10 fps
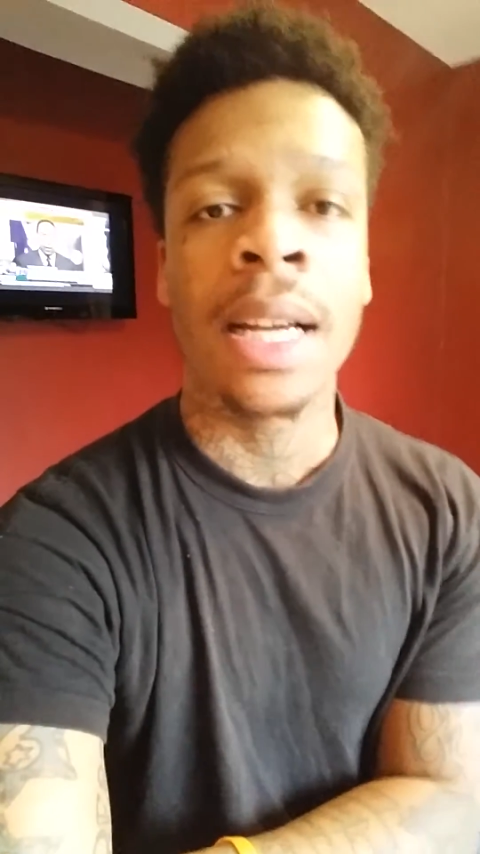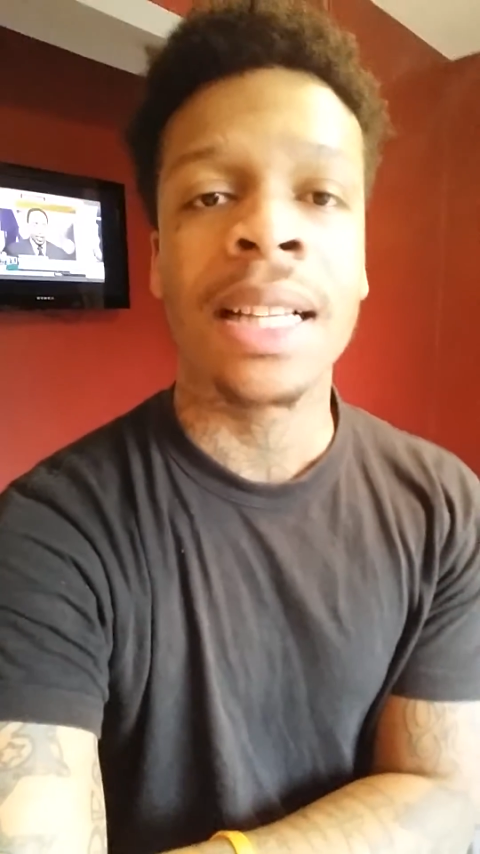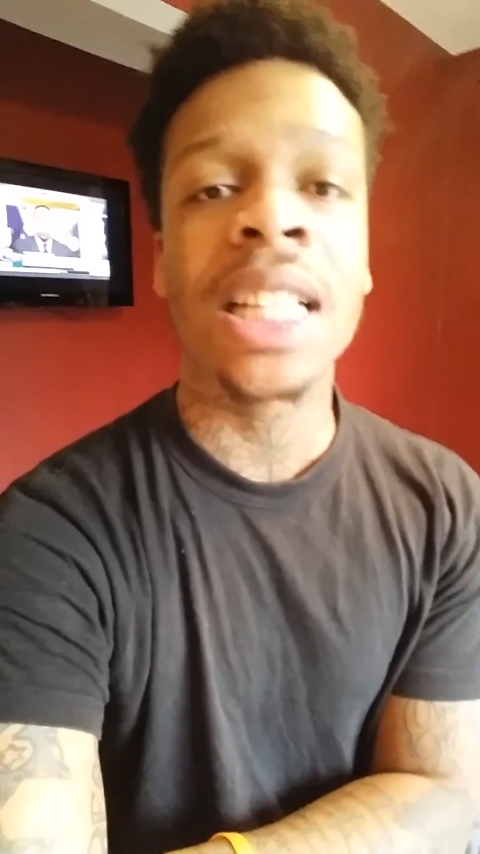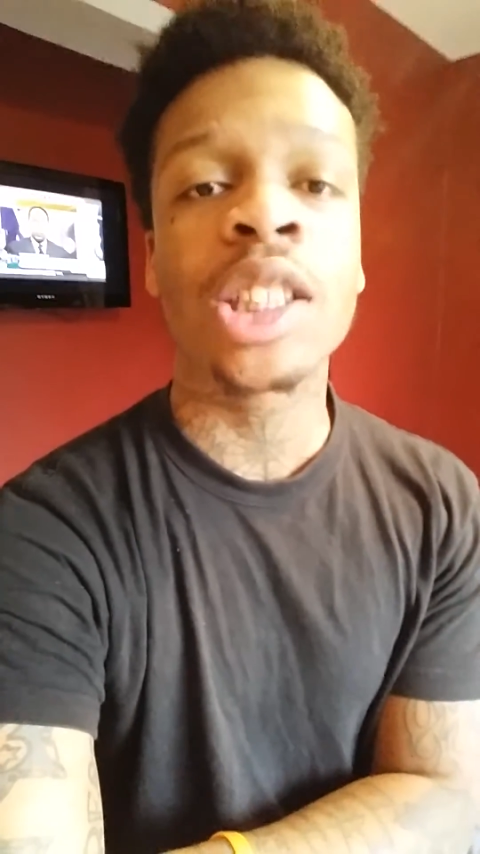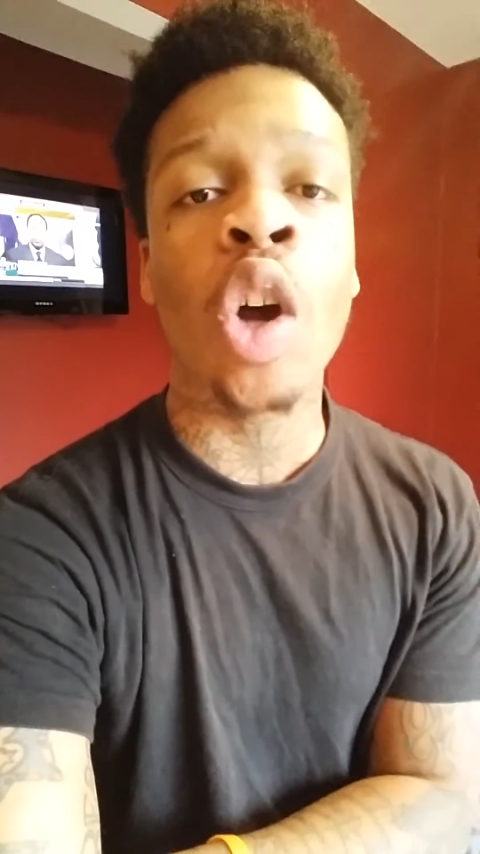
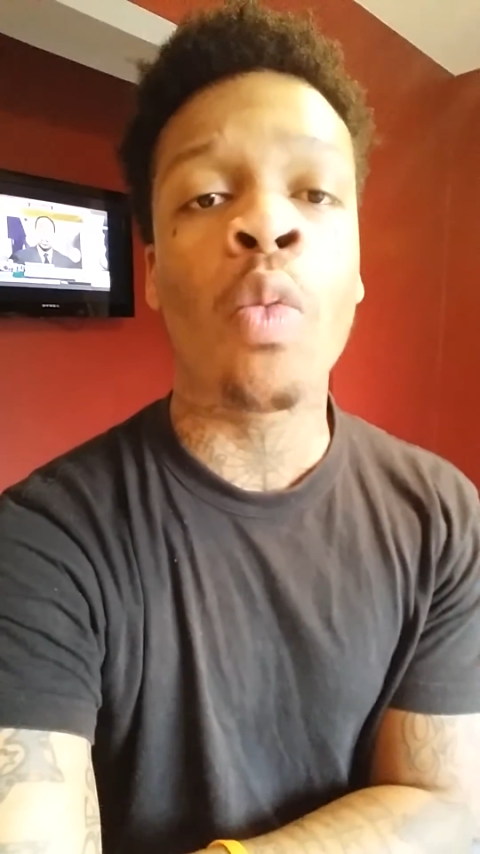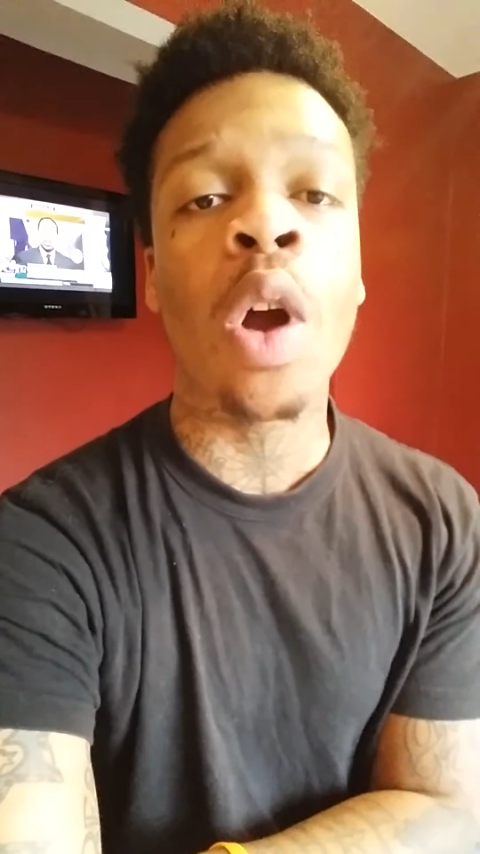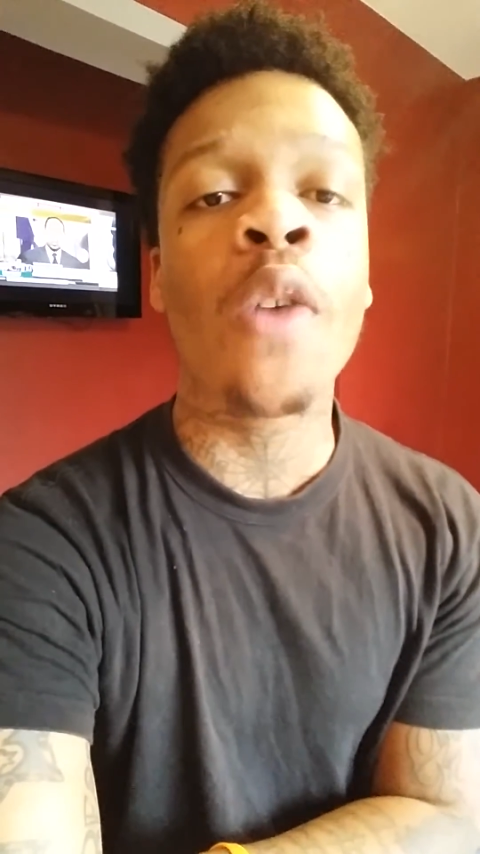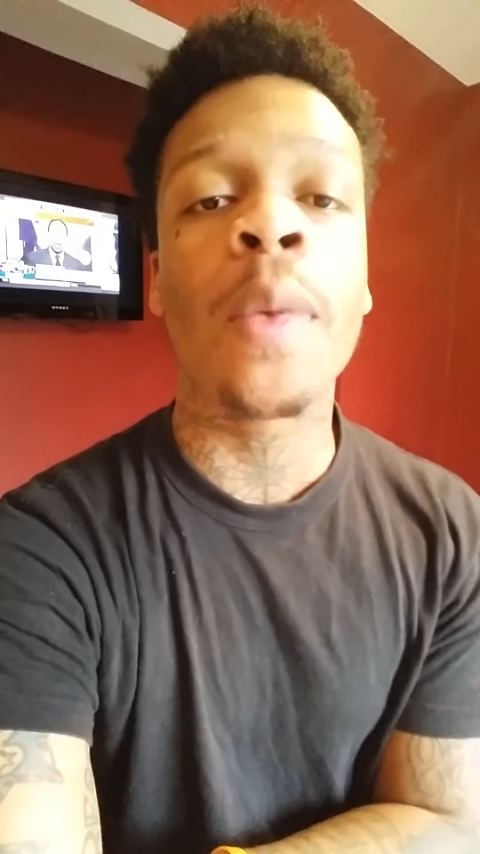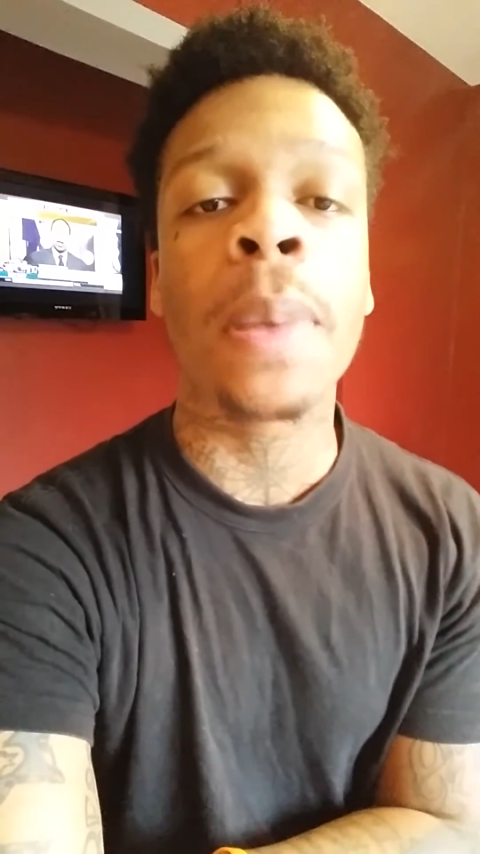That's so
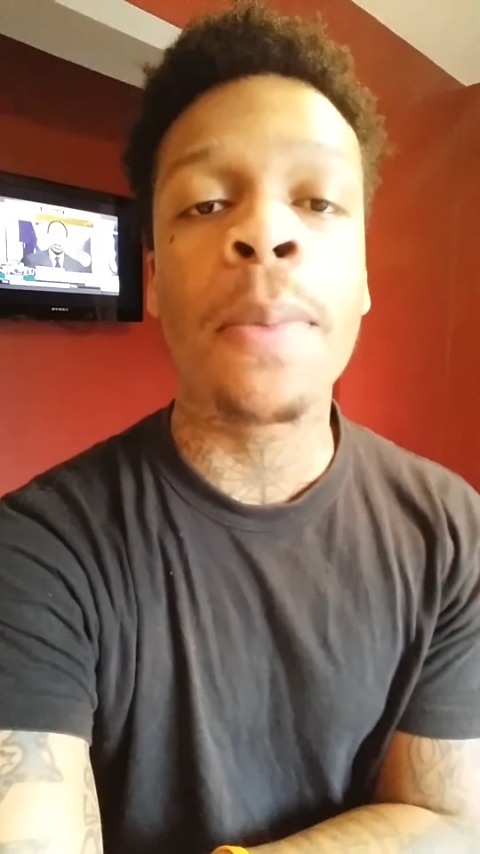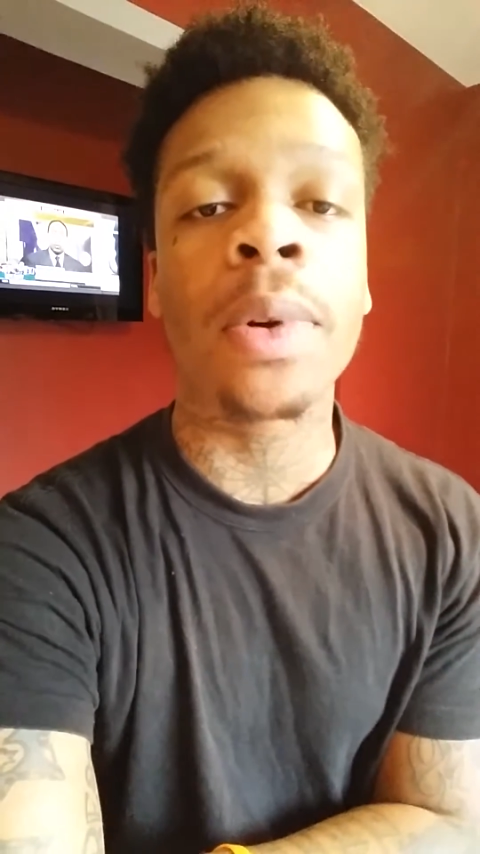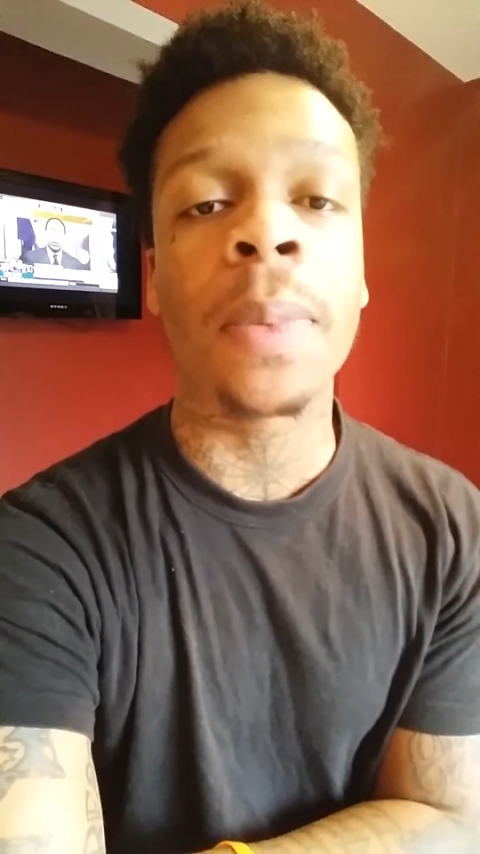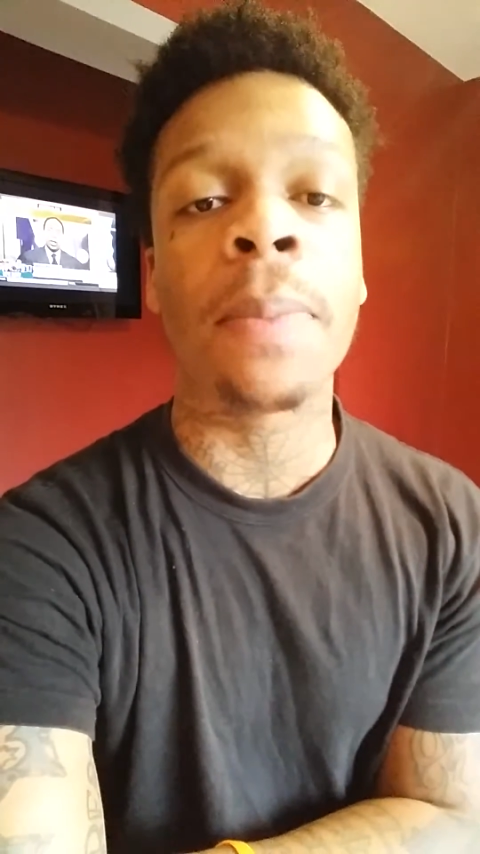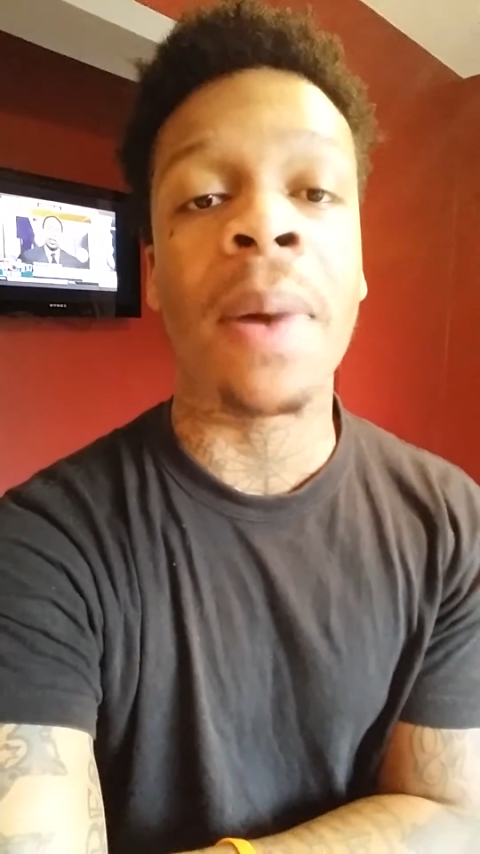wrong for people
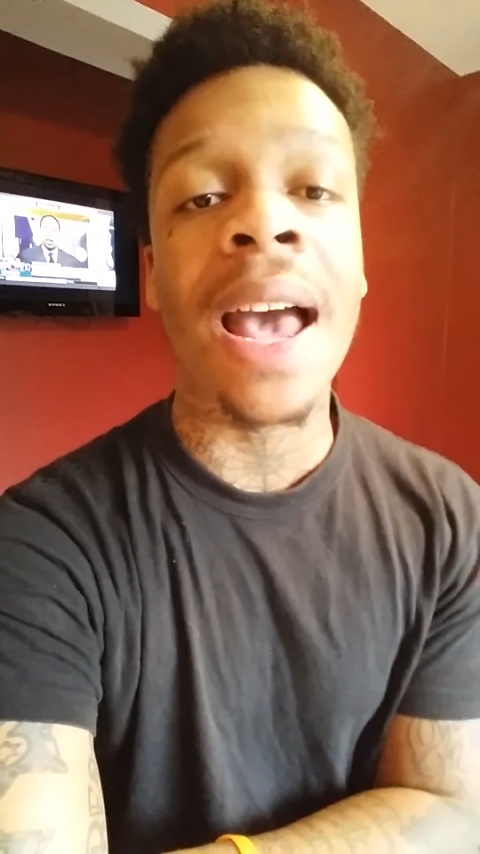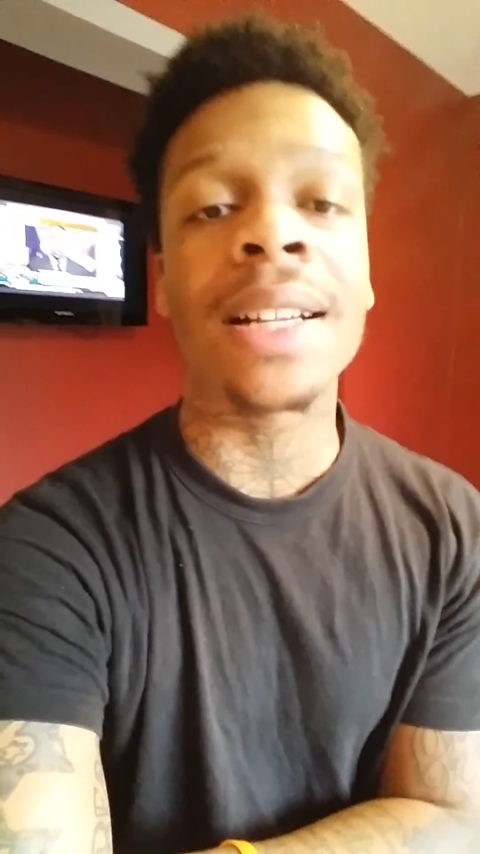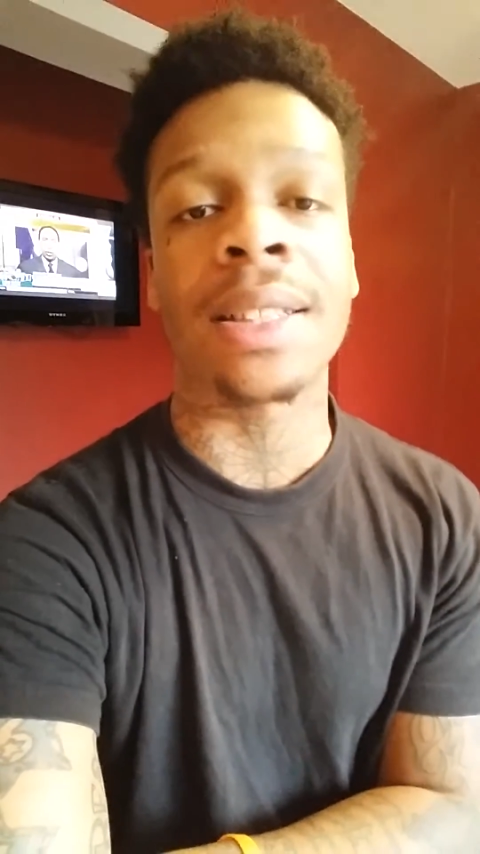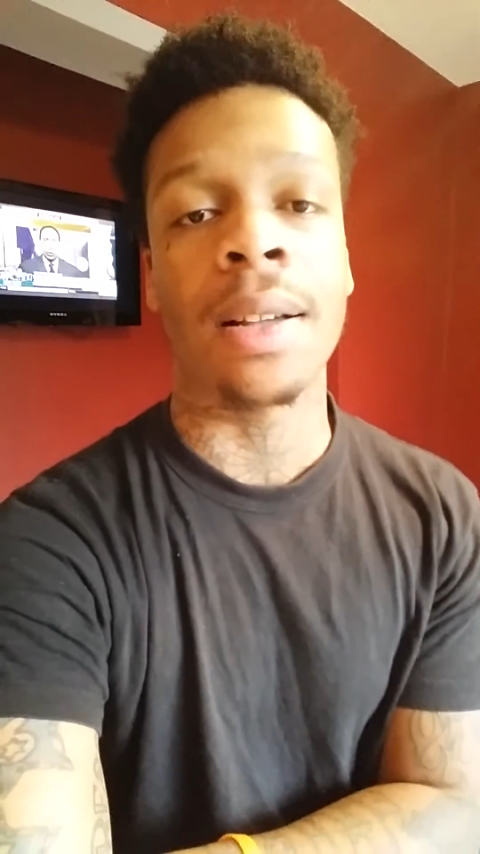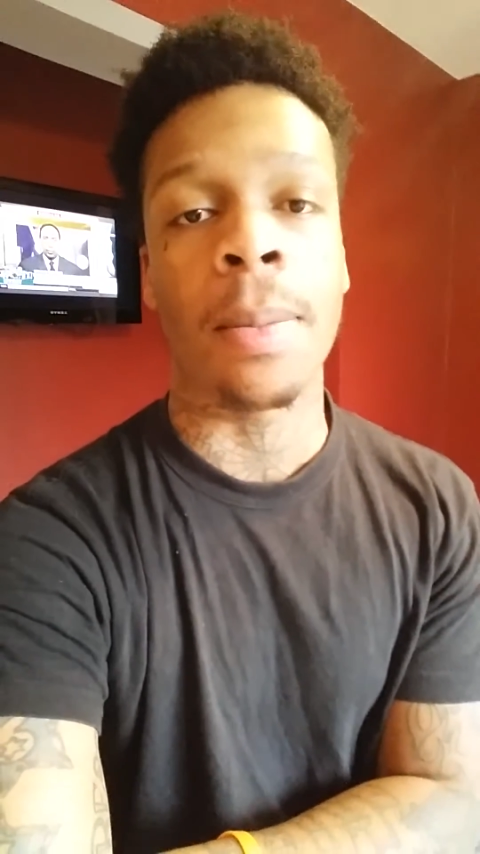to be
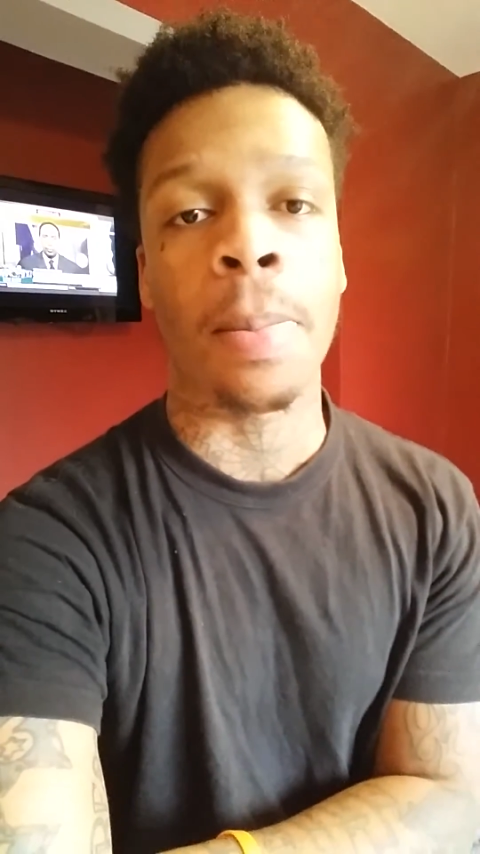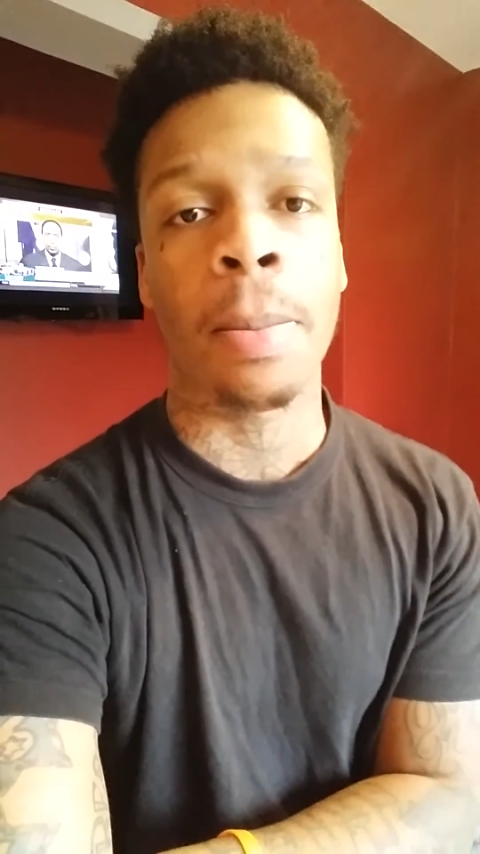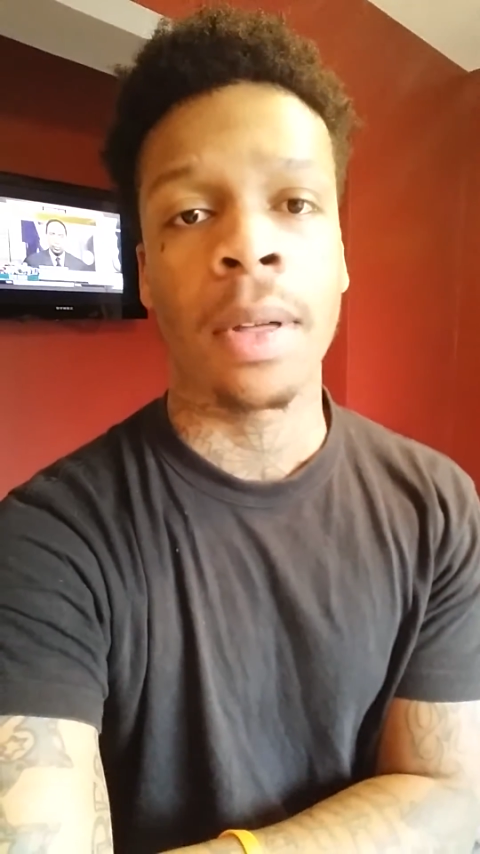bashing him.